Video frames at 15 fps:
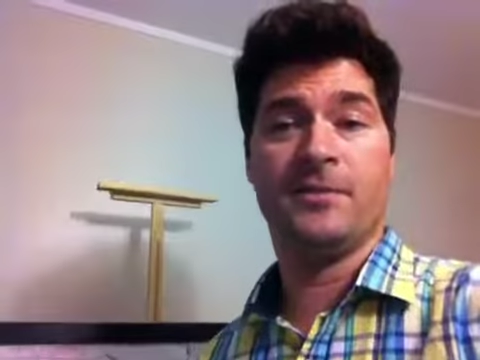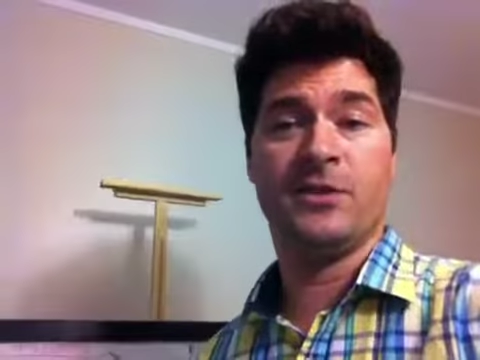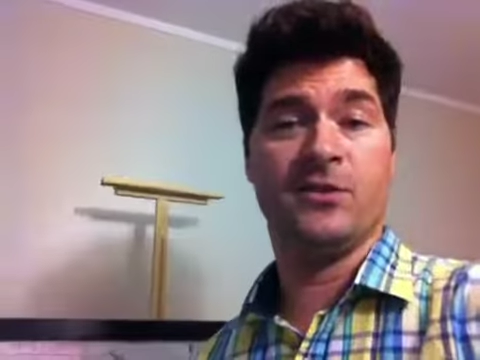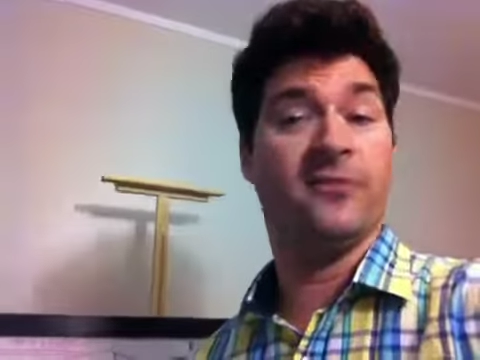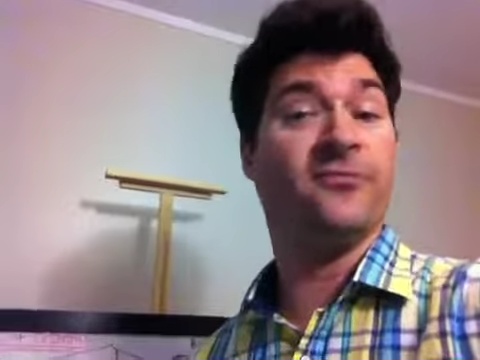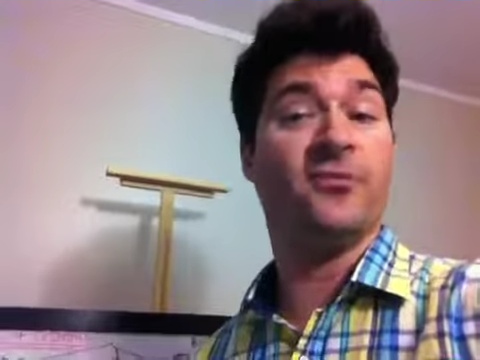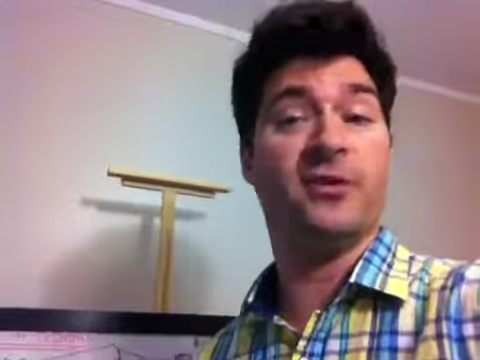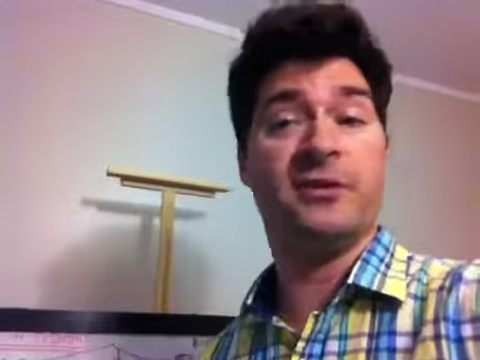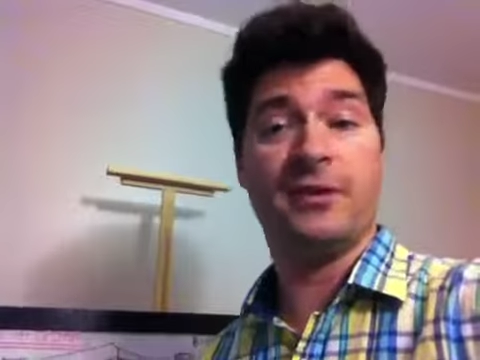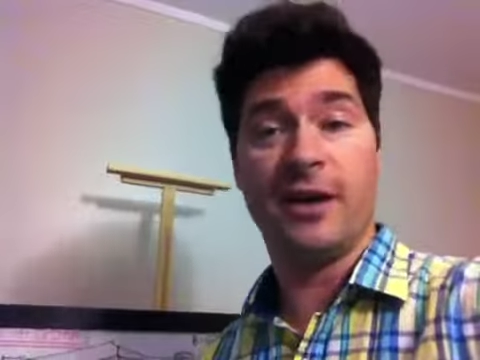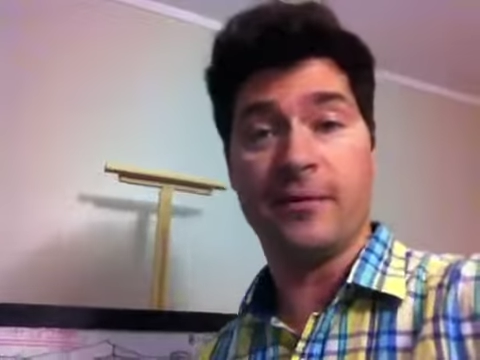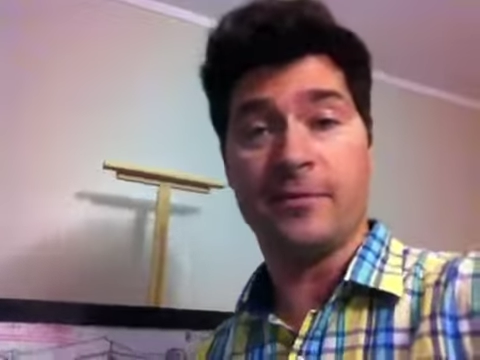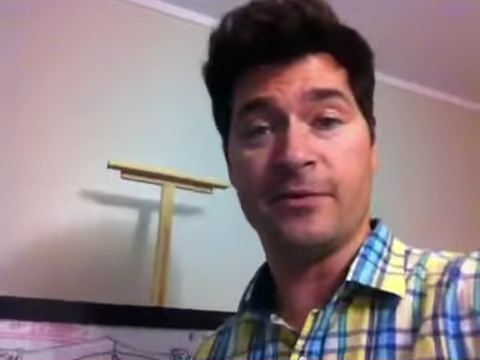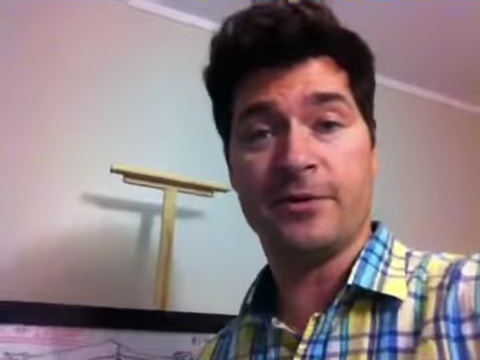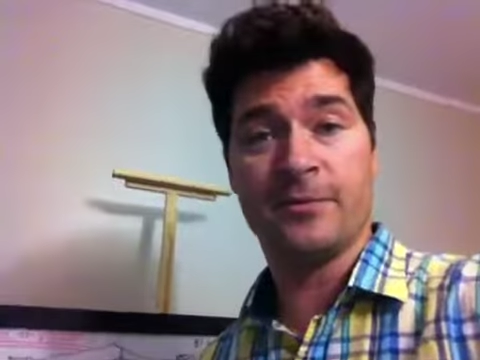some free
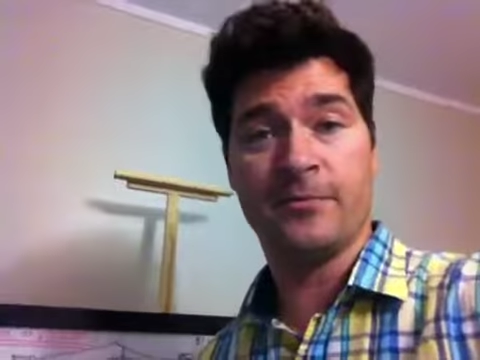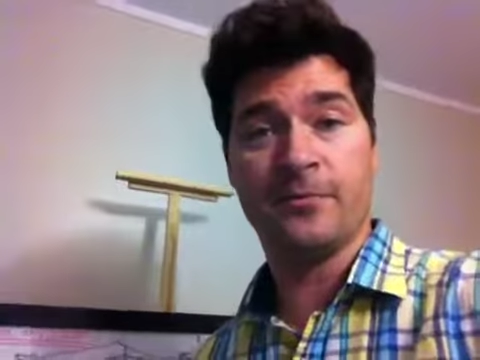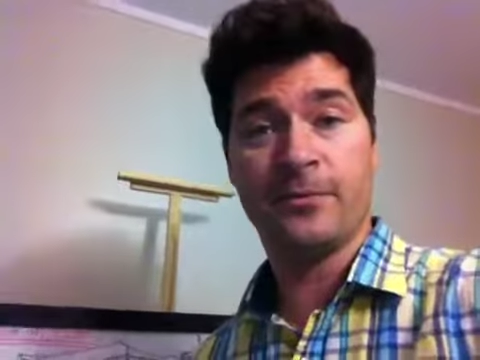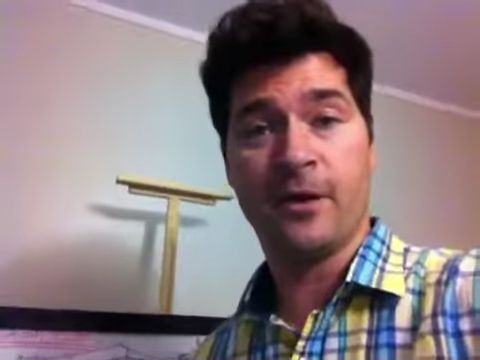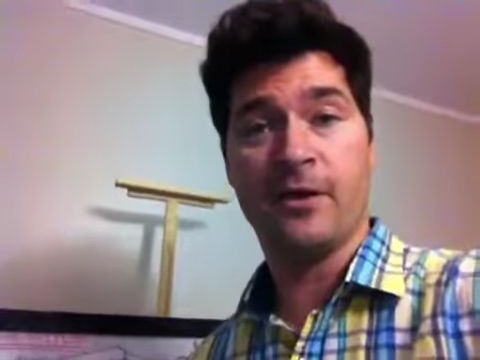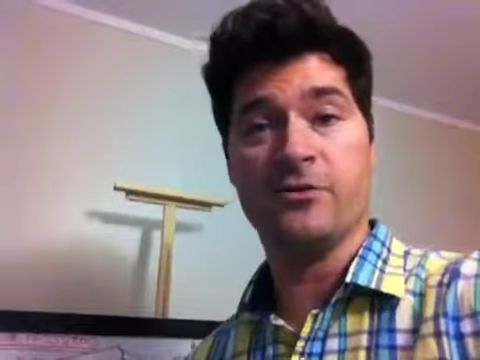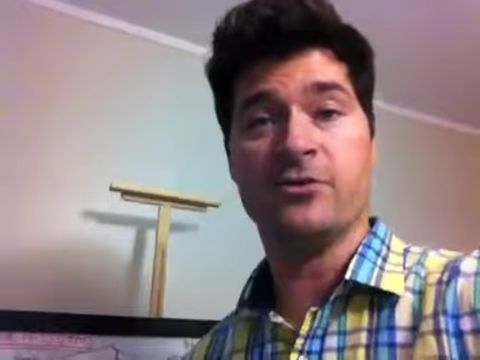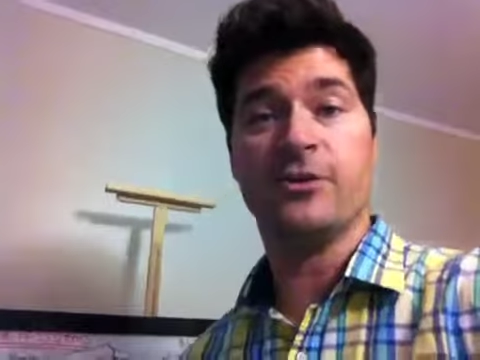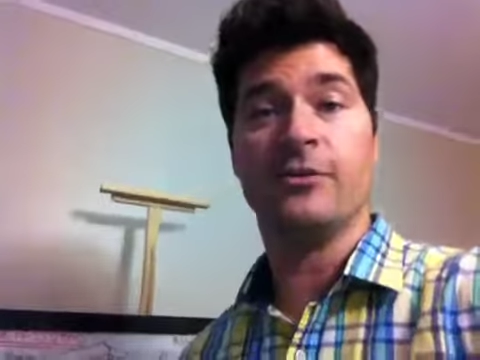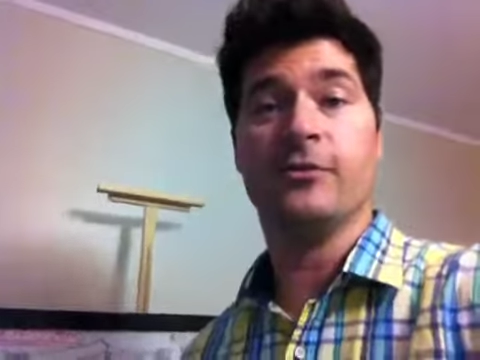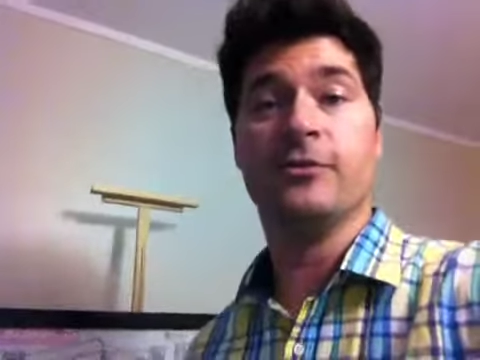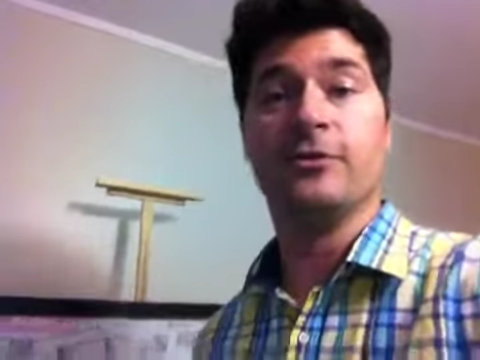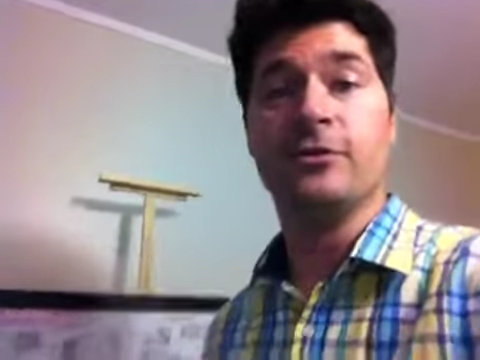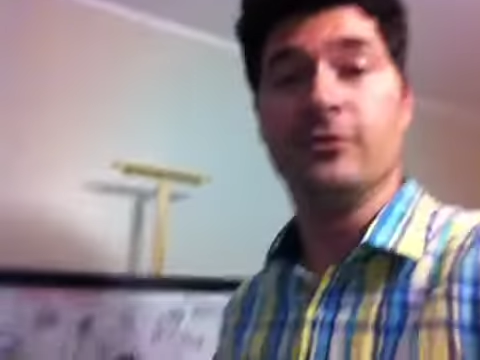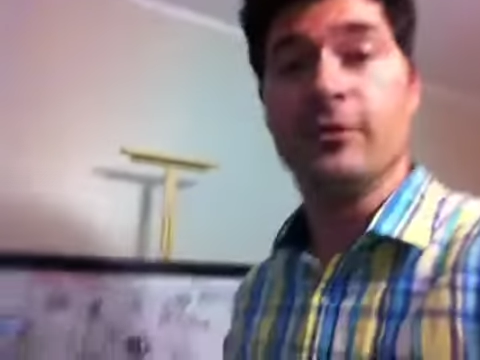tips. I'll
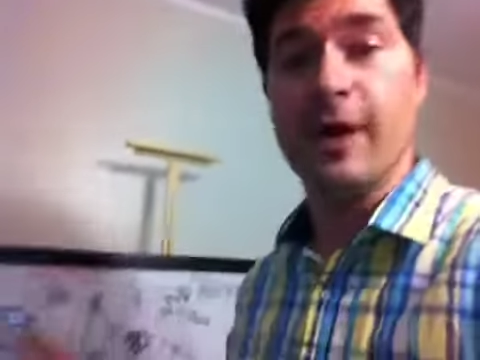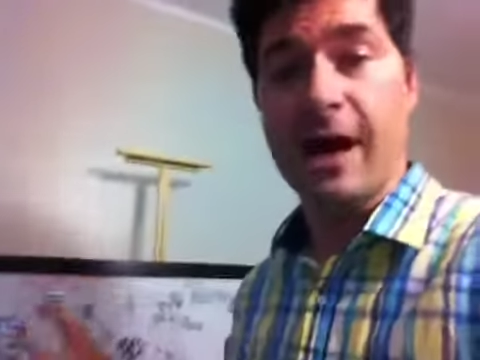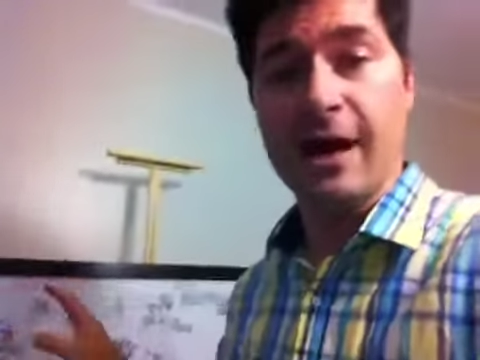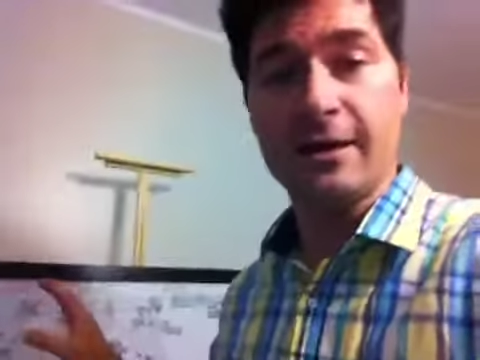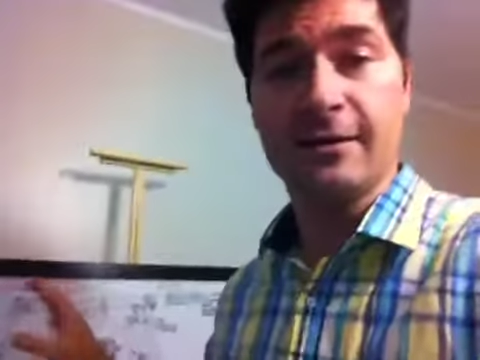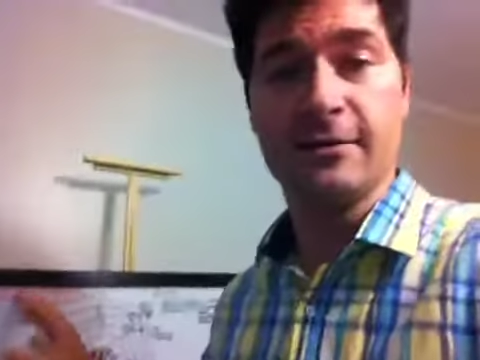share you how